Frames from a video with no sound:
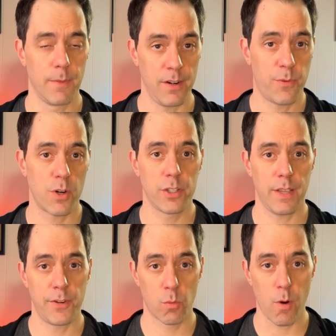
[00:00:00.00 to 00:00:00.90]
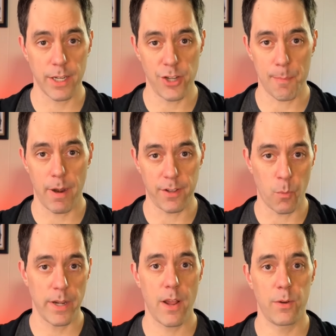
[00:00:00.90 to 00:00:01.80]
Unfortunately, if you're running JetBrains on
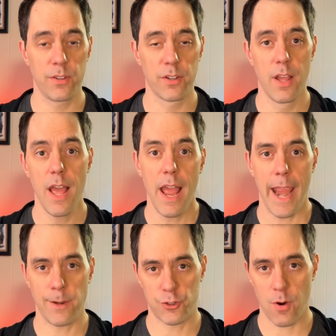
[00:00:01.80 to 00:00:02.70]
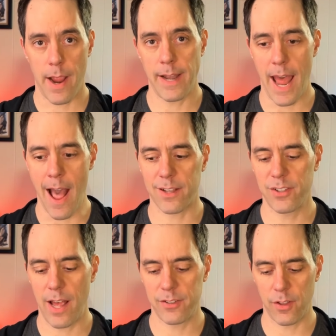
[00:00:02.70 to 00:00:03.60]
Windows and you're trying to
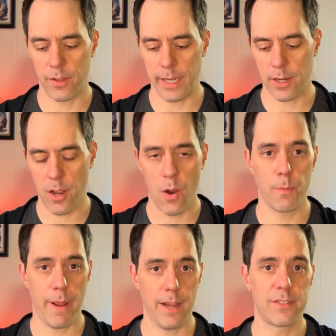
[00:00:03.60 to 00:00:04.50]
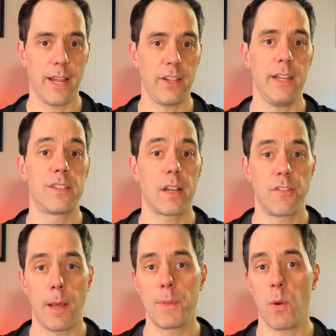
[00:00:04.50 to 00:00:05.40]
access the code base that's inside of
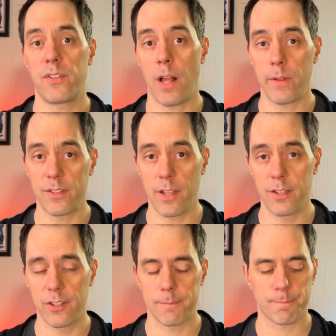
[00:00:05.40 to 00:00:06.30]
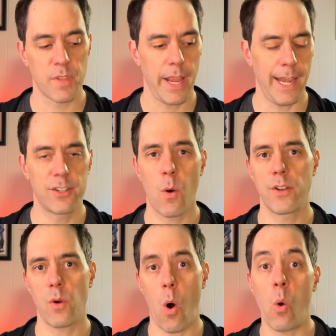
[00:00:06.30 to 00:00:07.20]
WSL instance, it's going
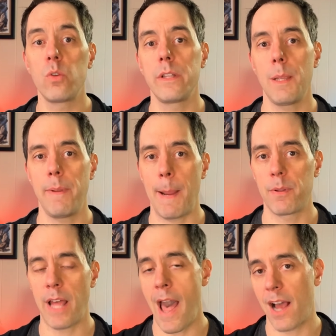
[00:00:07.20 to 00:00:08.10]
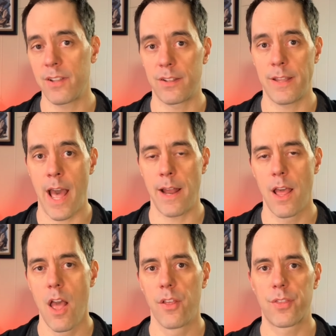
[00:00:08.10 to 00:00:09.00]
to only be able to access that
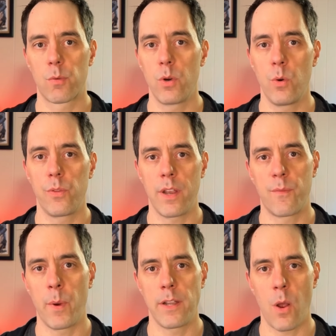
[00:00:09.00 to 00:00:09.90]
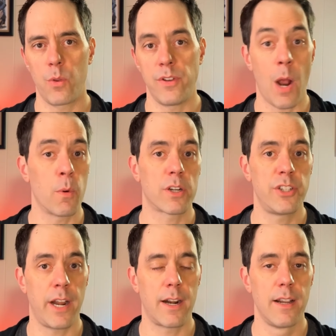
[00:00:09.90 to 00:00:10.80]
through the Windows network share.